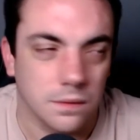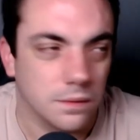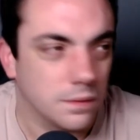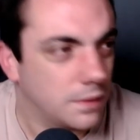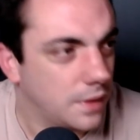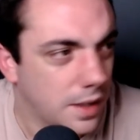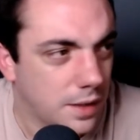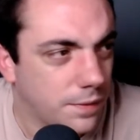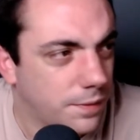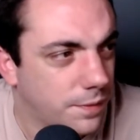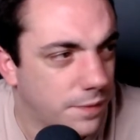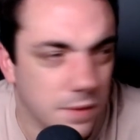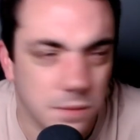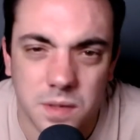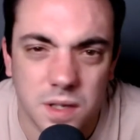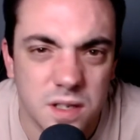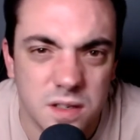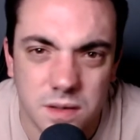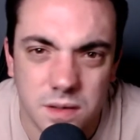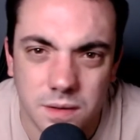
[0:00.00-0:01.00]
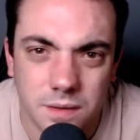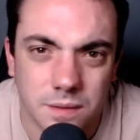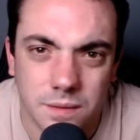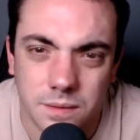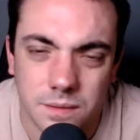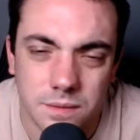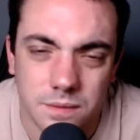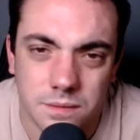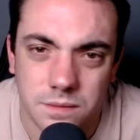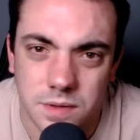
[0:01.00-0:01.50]
Had a few decent
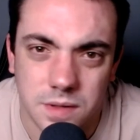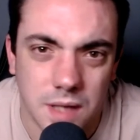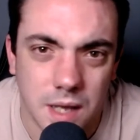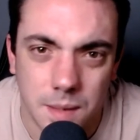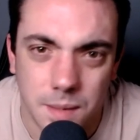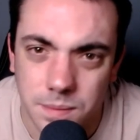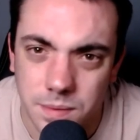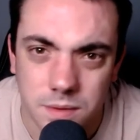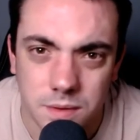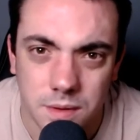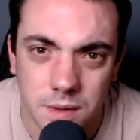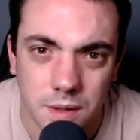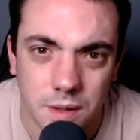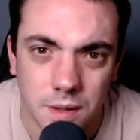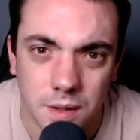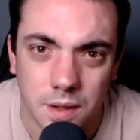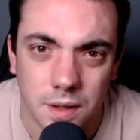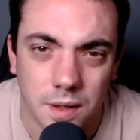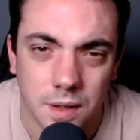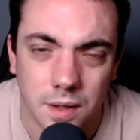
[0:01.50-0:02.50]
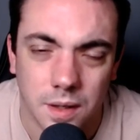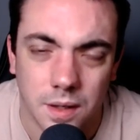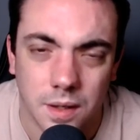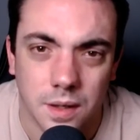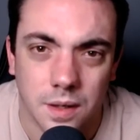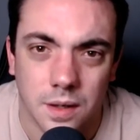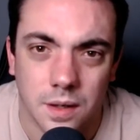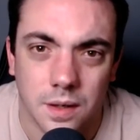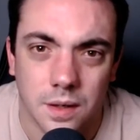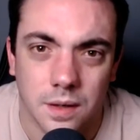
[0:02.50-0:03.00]
snaps.
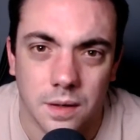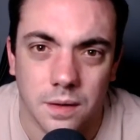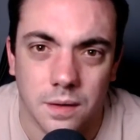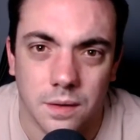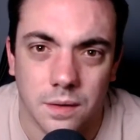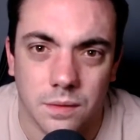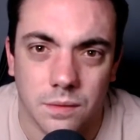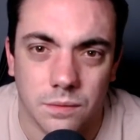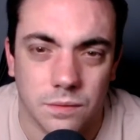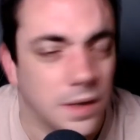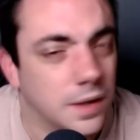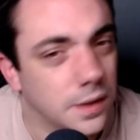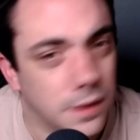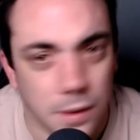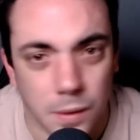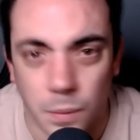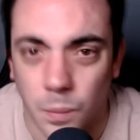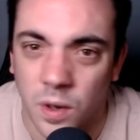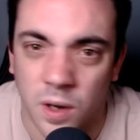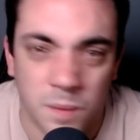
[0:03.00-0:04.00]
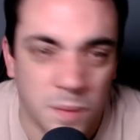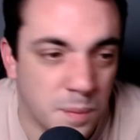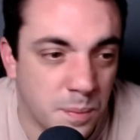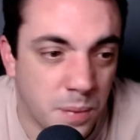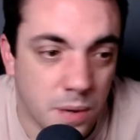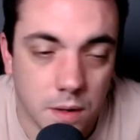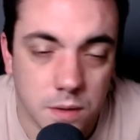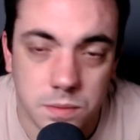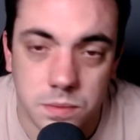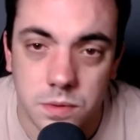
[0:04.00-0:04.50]
Running didn't work, but
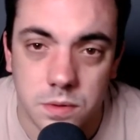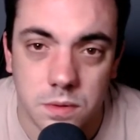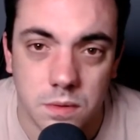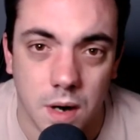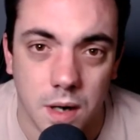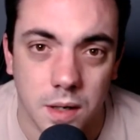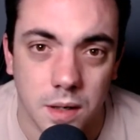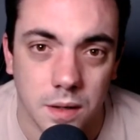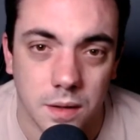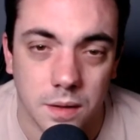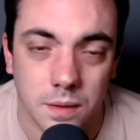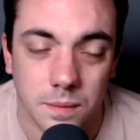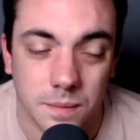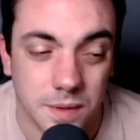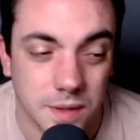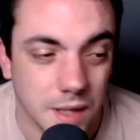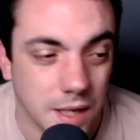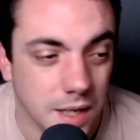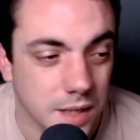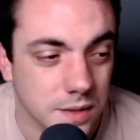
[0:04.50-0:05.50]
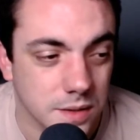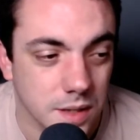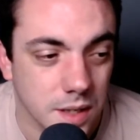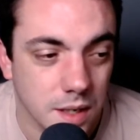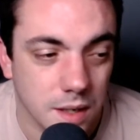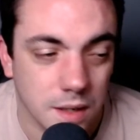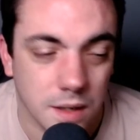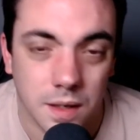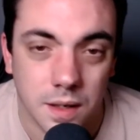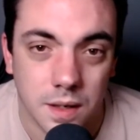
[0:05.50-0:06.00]
pass was great. But that's
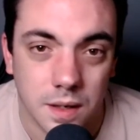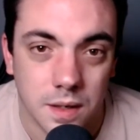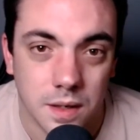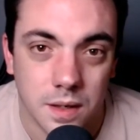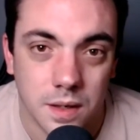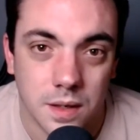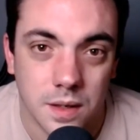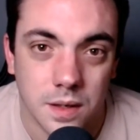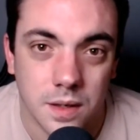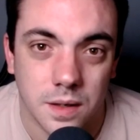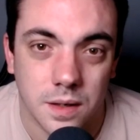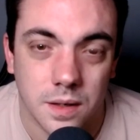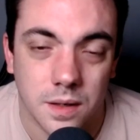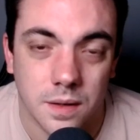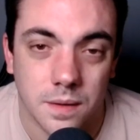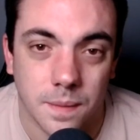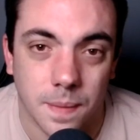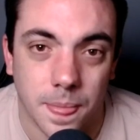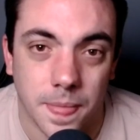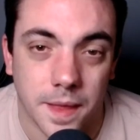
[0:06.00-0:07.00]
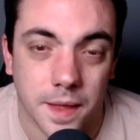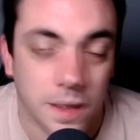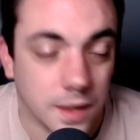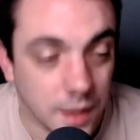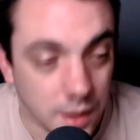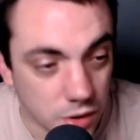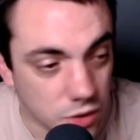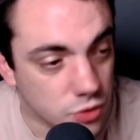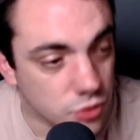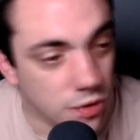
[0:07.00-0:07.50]
it.
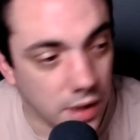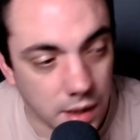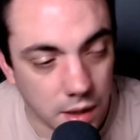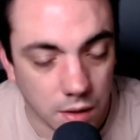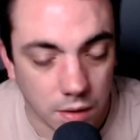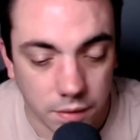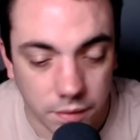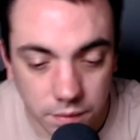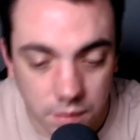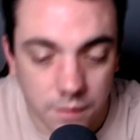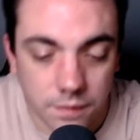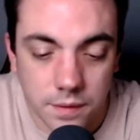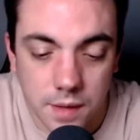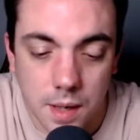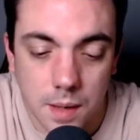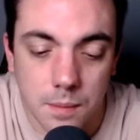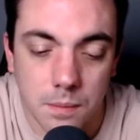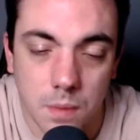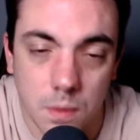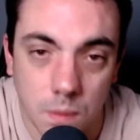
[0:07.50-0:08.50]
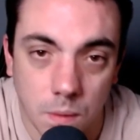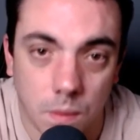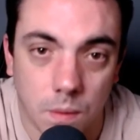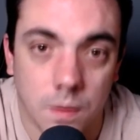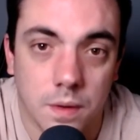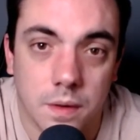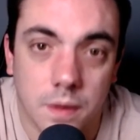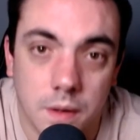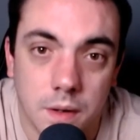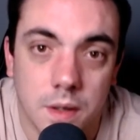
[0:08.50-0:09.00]
Get Trey Lance on there more
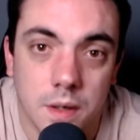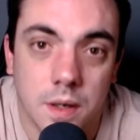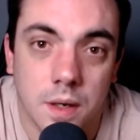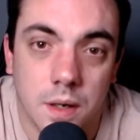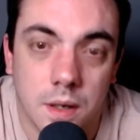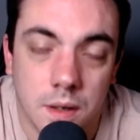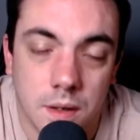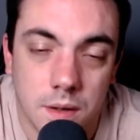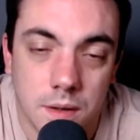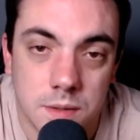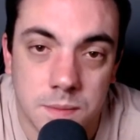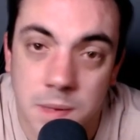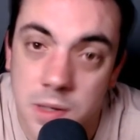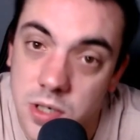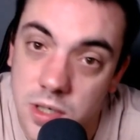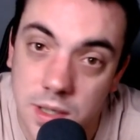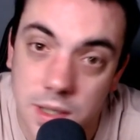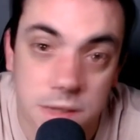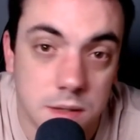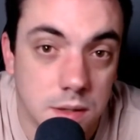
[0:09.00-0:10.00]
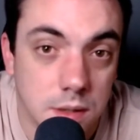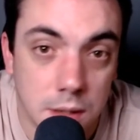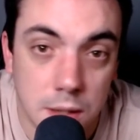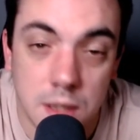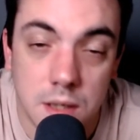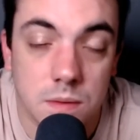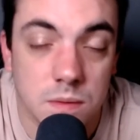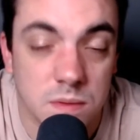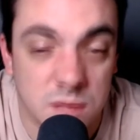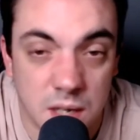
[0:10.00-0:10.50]
especially against the
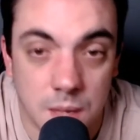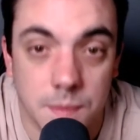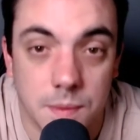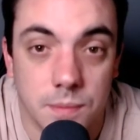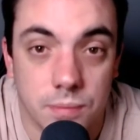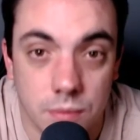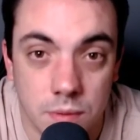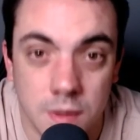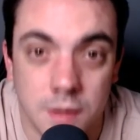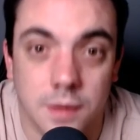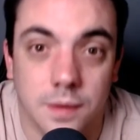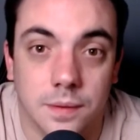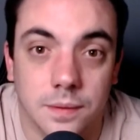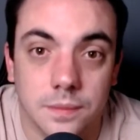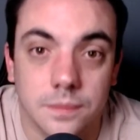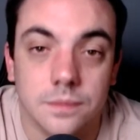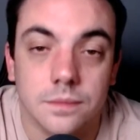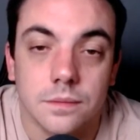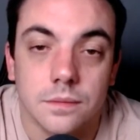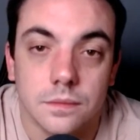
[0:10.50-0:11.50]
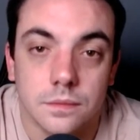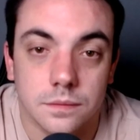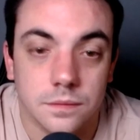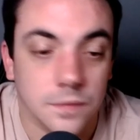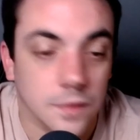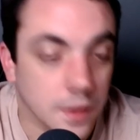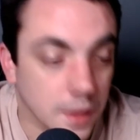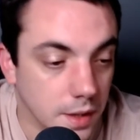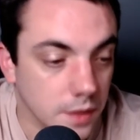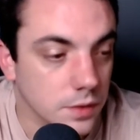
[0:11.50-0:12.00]
Eagles. That'd be brilliant.
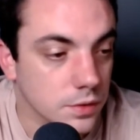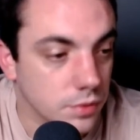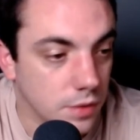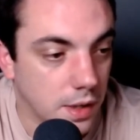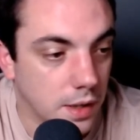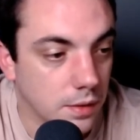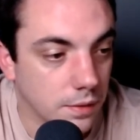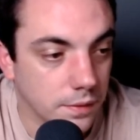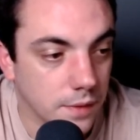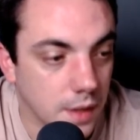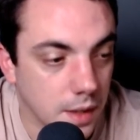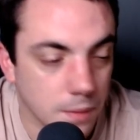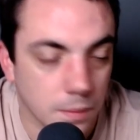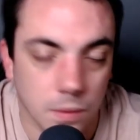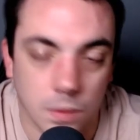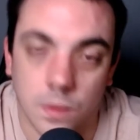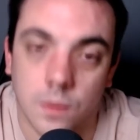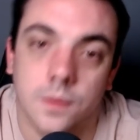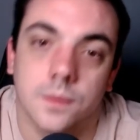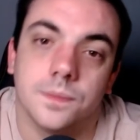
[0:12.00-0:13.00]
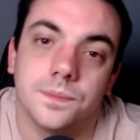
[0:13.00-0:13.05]
Get Trey on there more.